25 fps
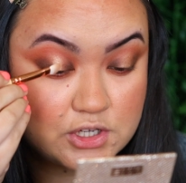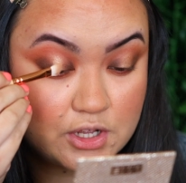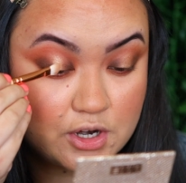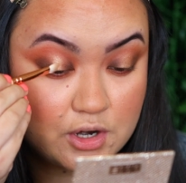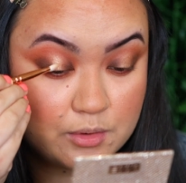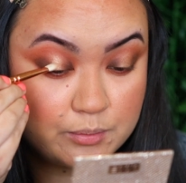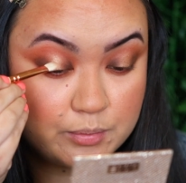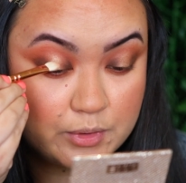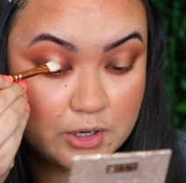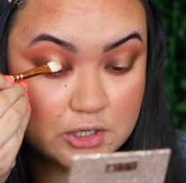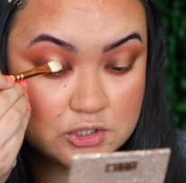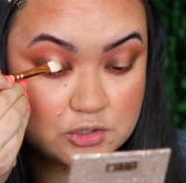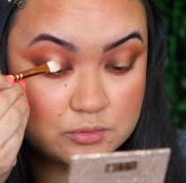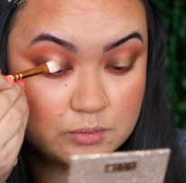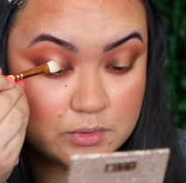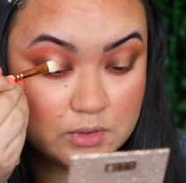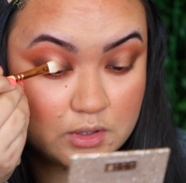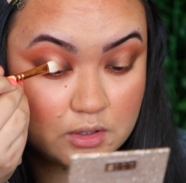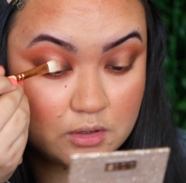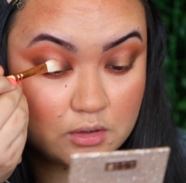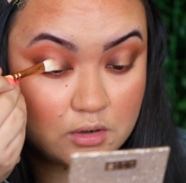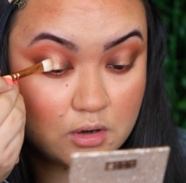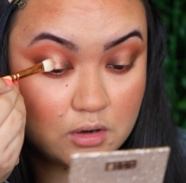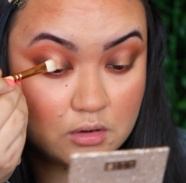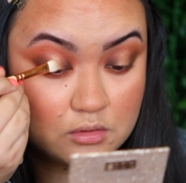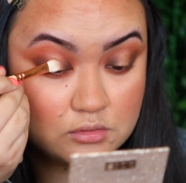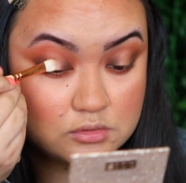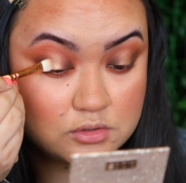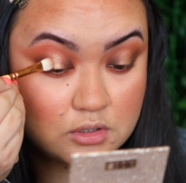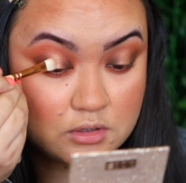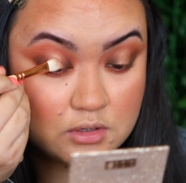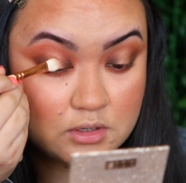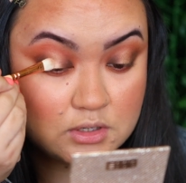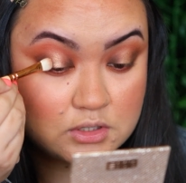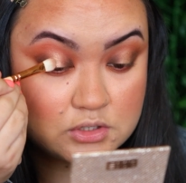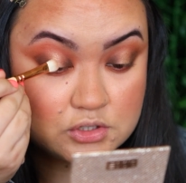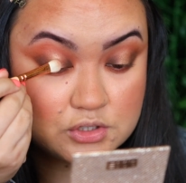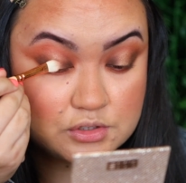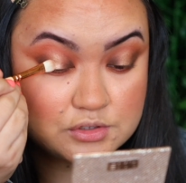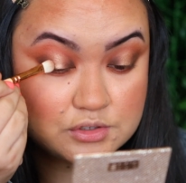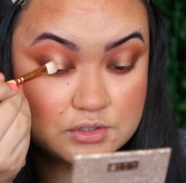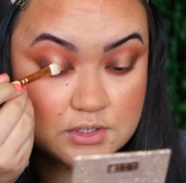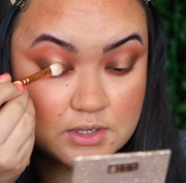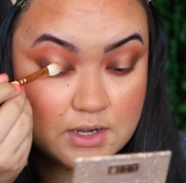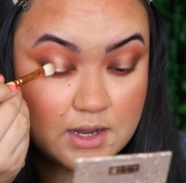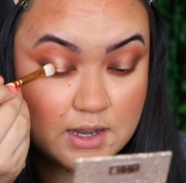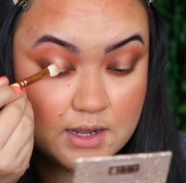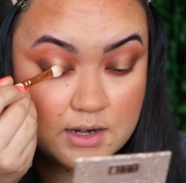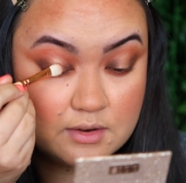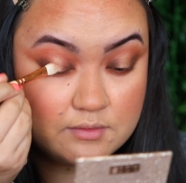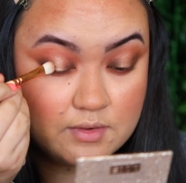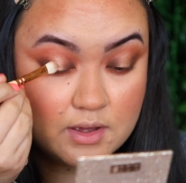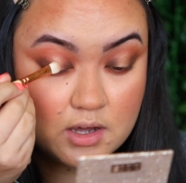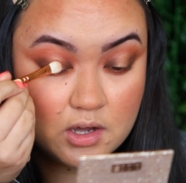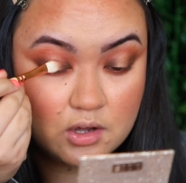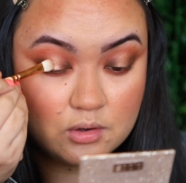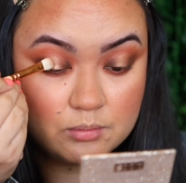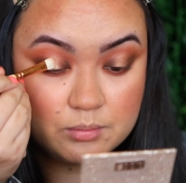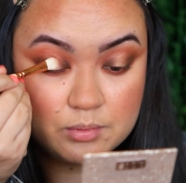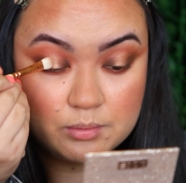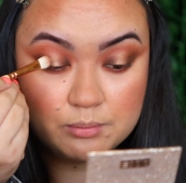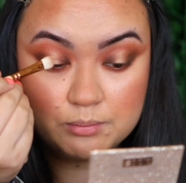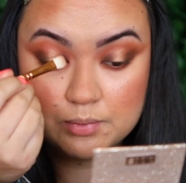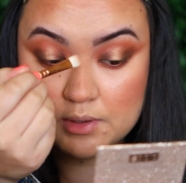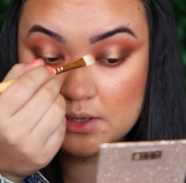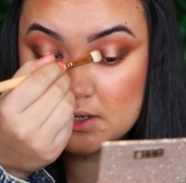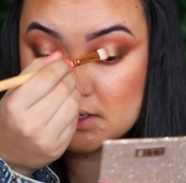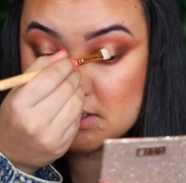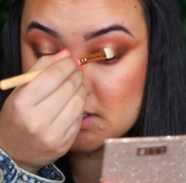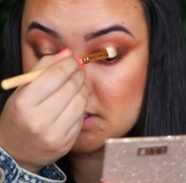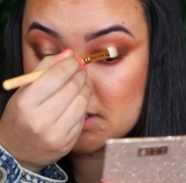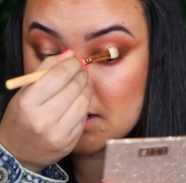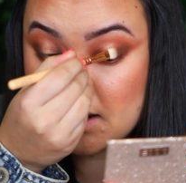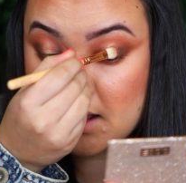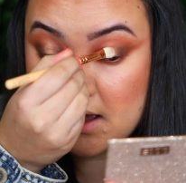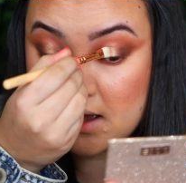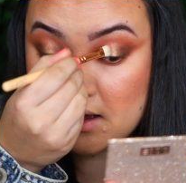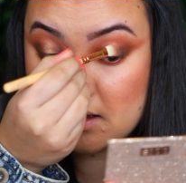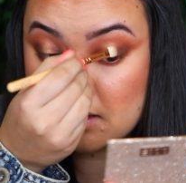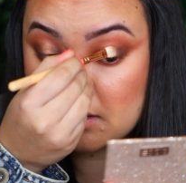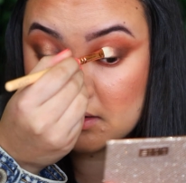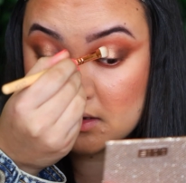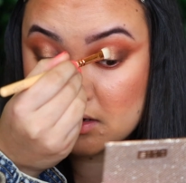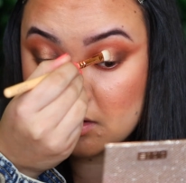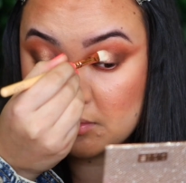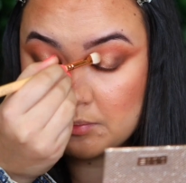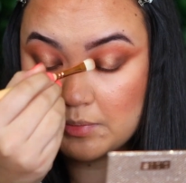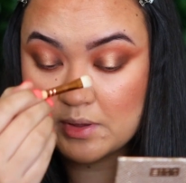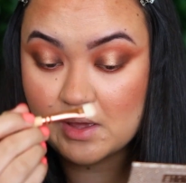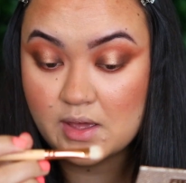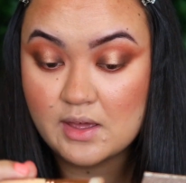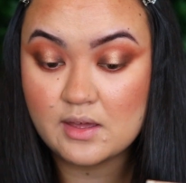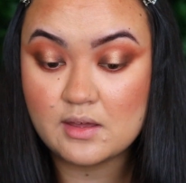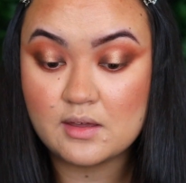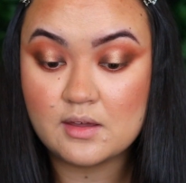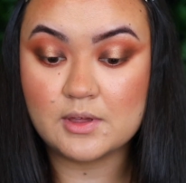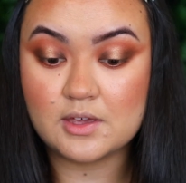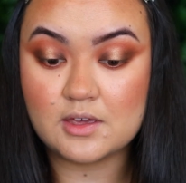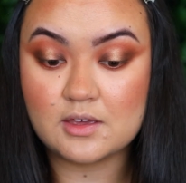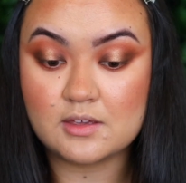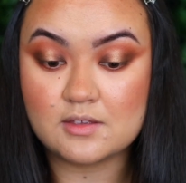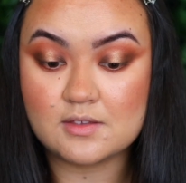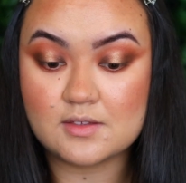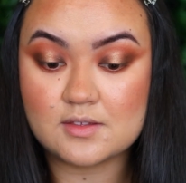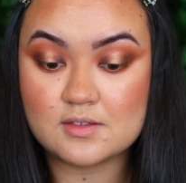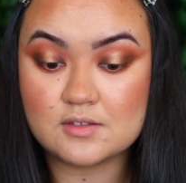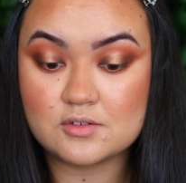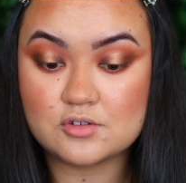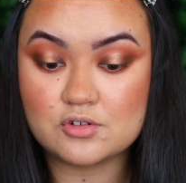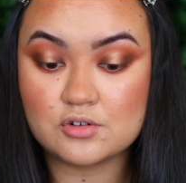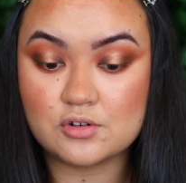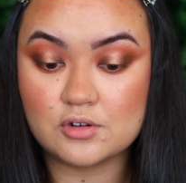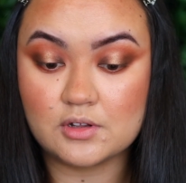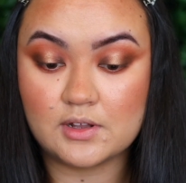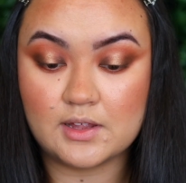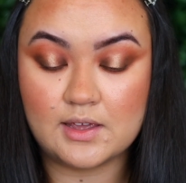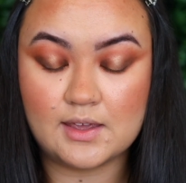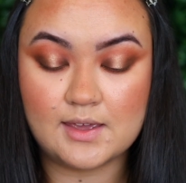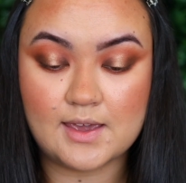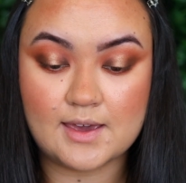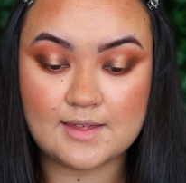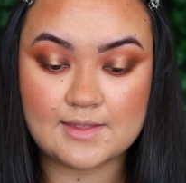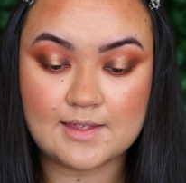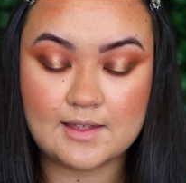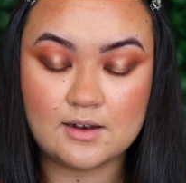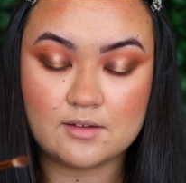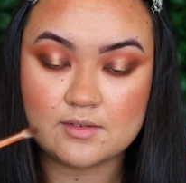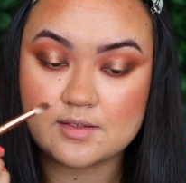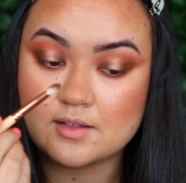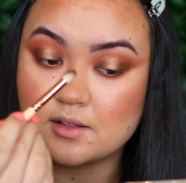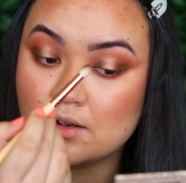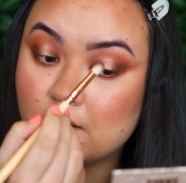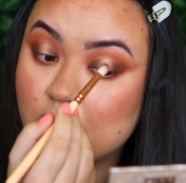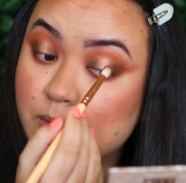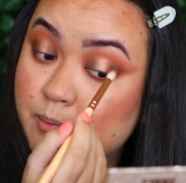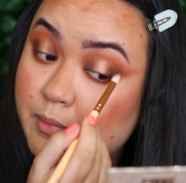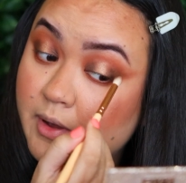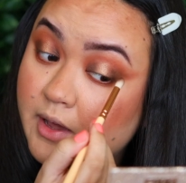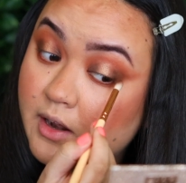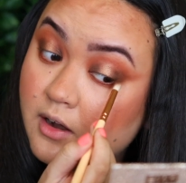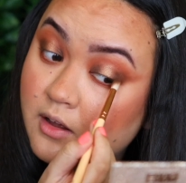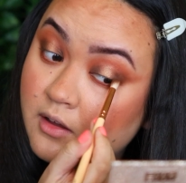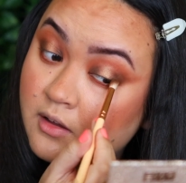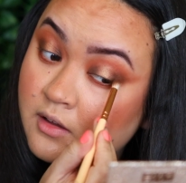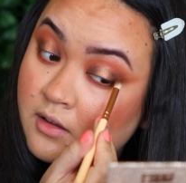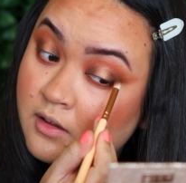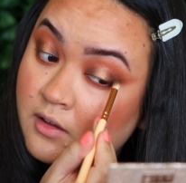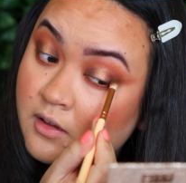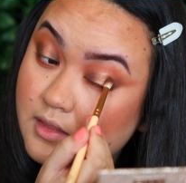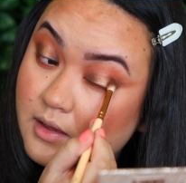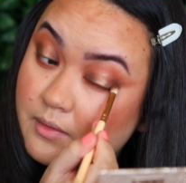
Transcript: shadow brush with the gold on it, just to kind of help blend it out a little bit, because truly, yeah, that looks a lot better.